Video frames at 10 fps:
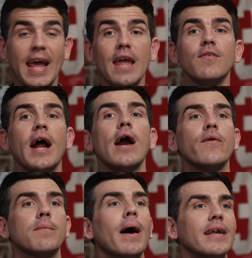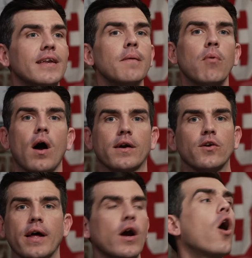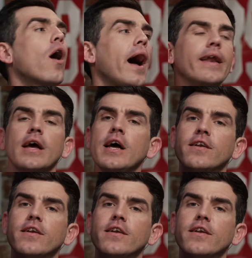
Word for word: Even hiring Mike Denbrock, you're like, all right,